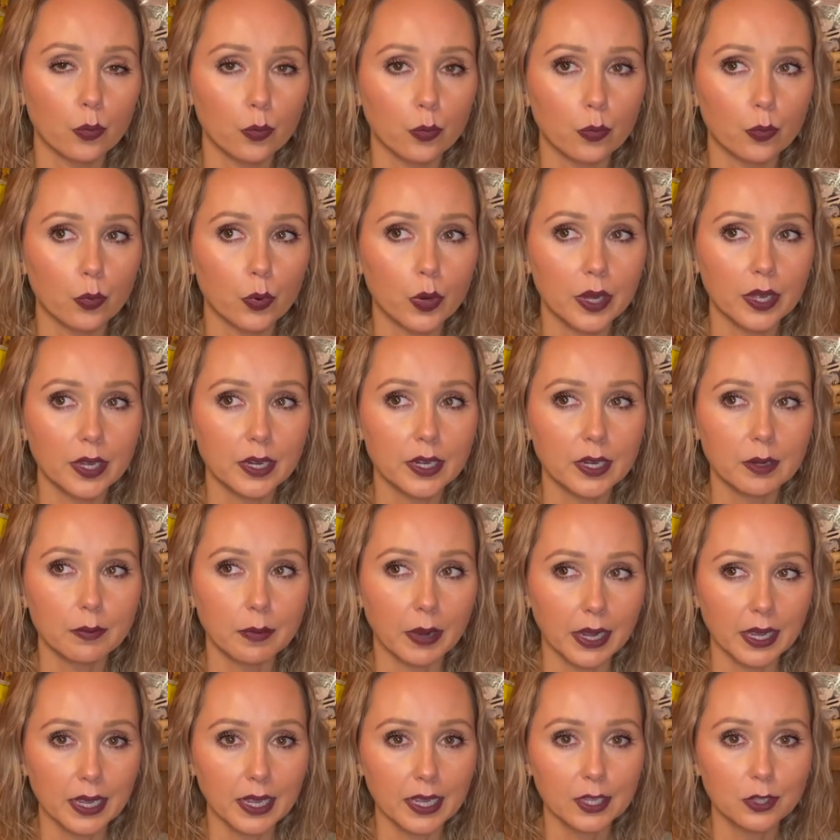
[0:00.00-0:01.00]
one in
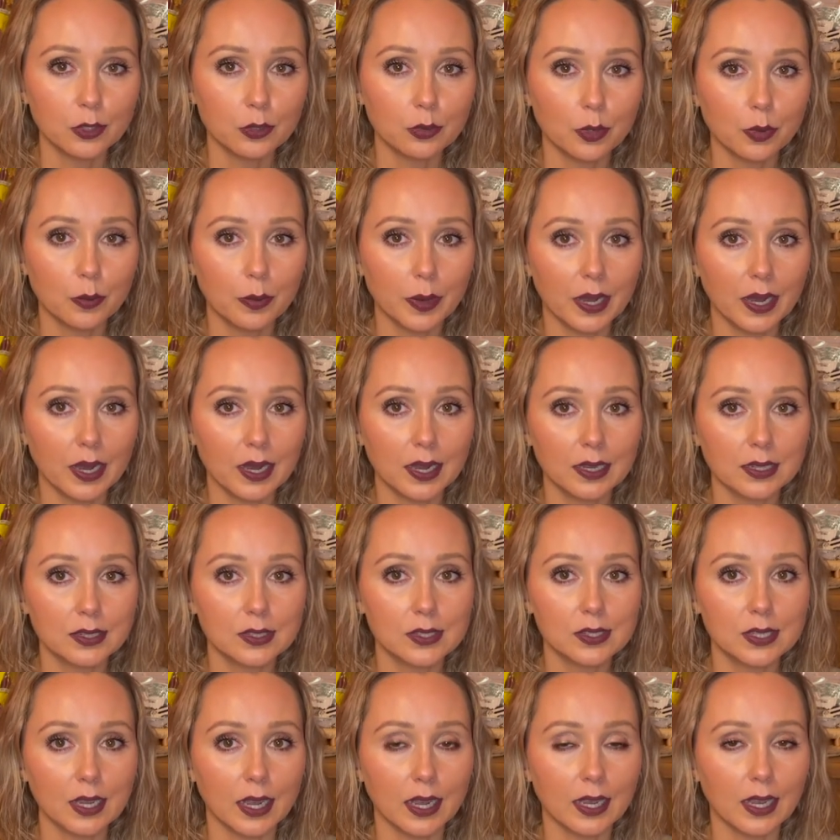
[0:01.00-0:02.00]
my annual
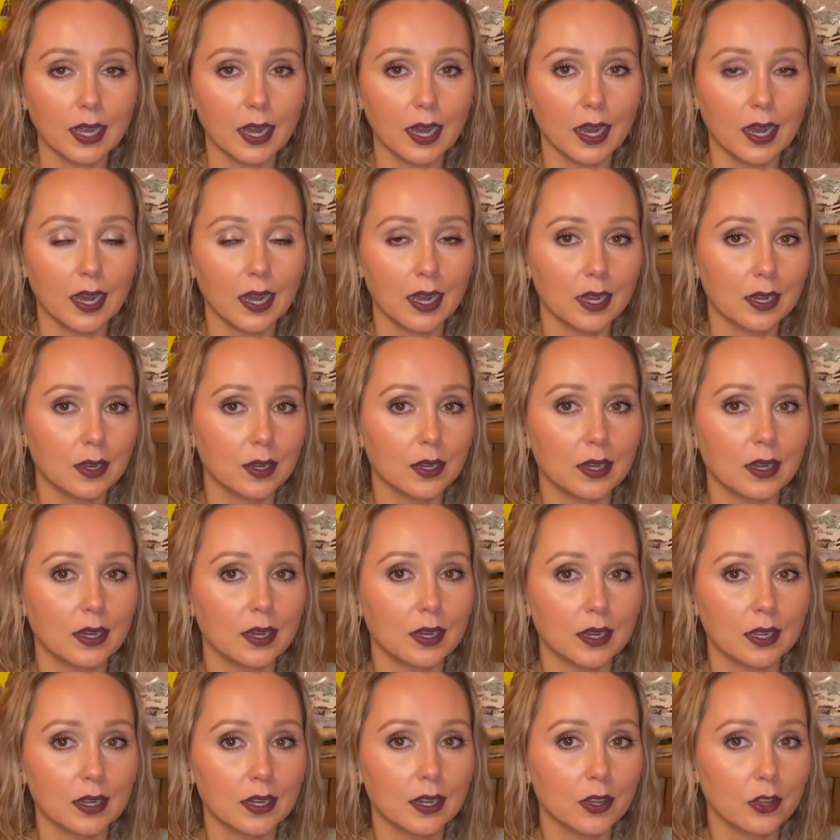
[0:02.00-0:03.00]
box. I got
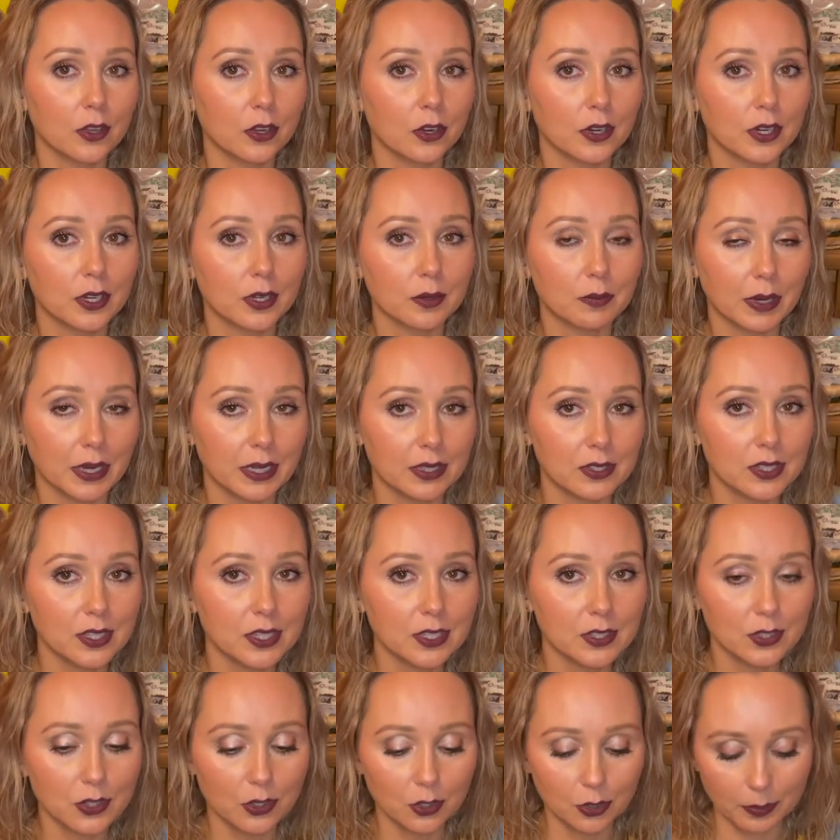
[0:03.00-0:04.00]
another in my
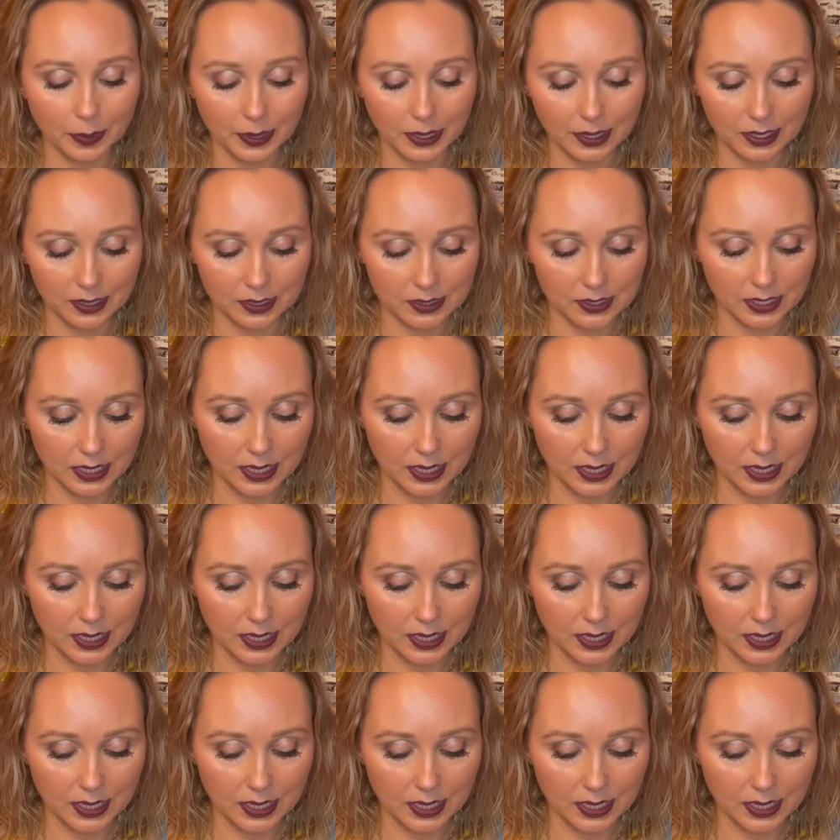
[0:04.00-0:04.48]
seasonal box.